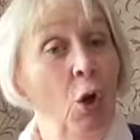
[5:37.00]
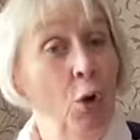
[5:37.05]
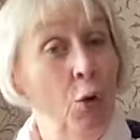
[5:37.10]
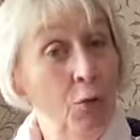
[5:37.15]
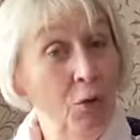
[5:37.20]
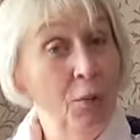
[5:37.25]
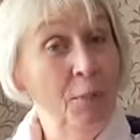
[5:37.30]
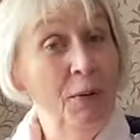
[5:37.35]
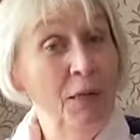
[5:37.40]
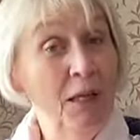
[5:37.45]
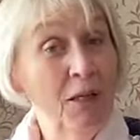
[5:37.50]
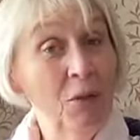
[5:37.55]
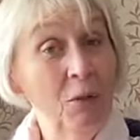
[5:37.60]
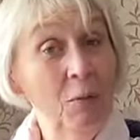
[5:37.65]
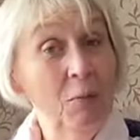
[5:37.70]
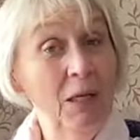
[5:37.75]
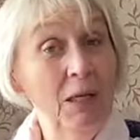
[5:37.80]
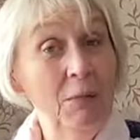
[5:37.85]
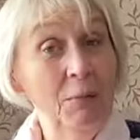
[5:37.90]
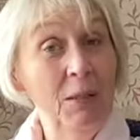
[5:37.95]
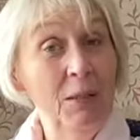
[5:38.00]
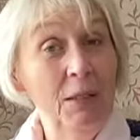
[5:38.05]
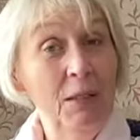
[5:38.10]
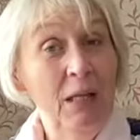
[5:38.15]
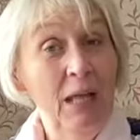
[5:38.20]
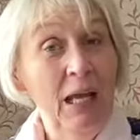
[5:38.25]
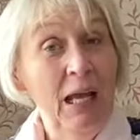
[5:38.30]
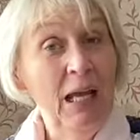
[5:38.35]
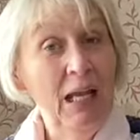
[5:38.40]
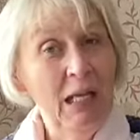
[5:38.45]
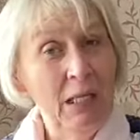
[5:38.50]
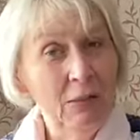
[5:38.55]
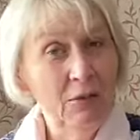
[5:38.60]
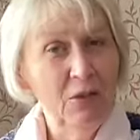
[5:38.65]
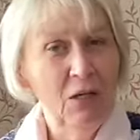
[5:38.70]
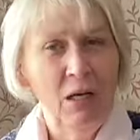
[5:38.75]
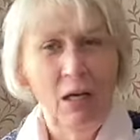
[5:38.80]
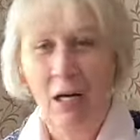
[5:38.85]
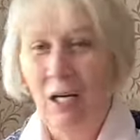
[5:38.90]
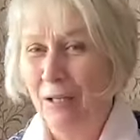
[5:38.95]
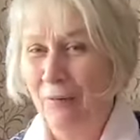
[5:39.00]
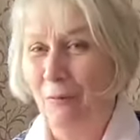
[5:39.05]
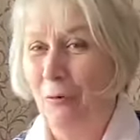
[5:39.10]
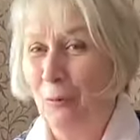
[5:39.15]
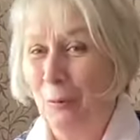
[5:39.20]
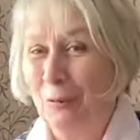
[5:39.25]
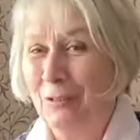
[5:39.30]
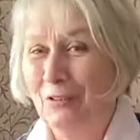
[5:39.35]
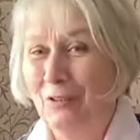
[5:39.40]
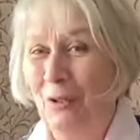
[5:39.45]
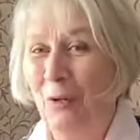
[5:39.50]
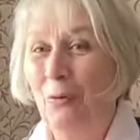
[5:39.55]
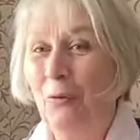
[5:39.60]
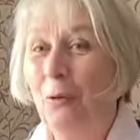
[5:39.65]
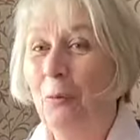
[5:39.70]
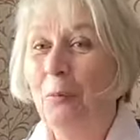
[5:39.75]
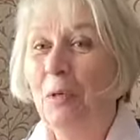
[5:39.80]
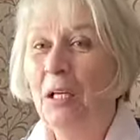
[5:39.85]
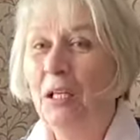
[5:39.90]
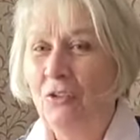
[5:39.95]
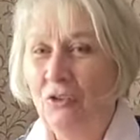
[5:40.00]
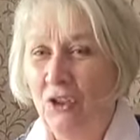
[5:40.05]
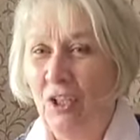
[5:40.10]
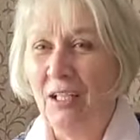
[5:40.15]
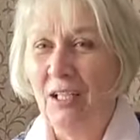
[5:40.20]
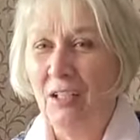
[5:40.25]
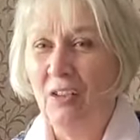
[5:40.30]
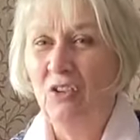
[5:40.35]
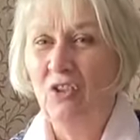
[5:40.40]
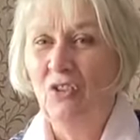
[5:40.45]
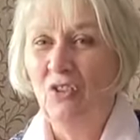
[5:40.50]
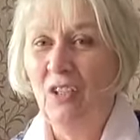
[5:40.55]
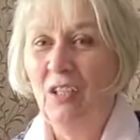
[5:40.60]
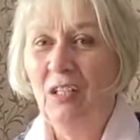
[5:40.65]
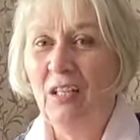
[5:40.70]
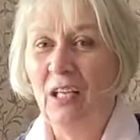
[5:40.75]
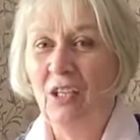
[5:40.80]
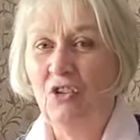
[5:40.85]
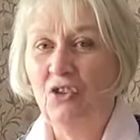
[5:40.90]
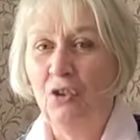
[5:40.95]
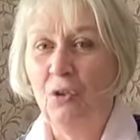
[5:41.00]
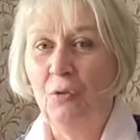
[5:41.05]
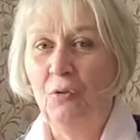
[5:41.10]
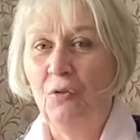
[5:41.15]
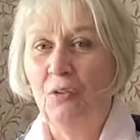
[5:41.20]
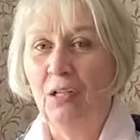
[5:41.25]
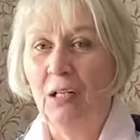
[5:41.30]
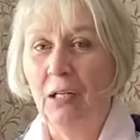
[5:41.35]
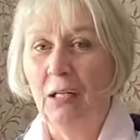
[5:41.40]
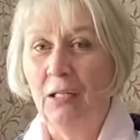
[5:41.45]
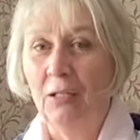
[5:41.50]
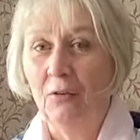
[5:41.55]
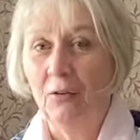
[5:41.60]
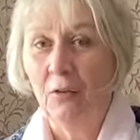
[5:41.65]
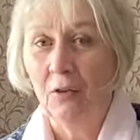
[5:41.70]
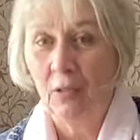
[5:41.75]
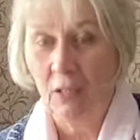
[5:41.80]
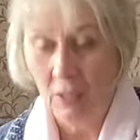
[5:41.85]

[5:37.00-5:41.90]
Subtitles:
on the piano maybe, and I've always told them, checking to see their shoes are clean. So they